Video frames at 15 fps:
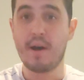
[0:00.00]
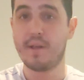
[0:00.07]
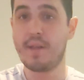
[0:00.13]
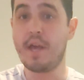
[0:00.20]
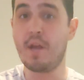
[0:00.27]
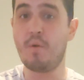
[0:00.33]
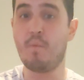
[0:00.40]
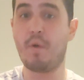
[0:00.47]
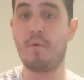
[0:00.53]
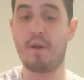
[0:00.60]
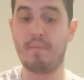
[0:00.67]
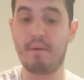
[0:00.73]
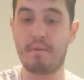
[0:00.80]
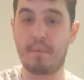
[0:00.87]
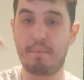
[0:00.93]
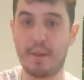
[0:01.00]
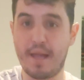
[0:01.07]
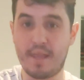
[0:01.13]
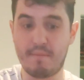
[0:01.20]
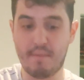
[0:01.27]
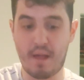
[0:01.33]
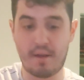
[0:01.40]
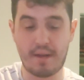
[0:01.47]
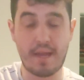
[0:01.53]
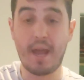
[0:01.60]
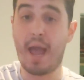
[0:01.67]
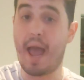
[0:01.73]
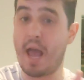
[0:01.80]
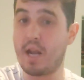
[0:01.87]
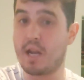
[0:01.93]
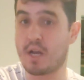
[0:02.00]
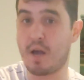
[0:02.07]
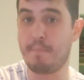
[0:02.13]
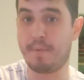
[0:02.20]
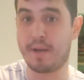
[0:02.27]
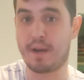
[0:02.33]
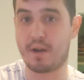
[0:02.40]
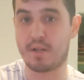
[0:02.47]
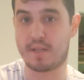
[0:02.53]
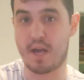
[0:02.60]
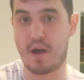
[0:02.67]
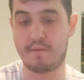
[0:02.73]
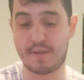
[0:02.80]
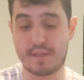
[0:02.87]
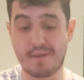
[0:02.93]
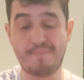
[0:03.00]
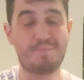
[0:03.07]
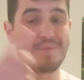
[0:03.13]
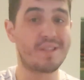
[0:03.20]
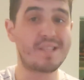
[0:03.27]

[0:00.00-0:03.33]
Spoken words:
Then we want to be able to play the melody and accompany ourselves.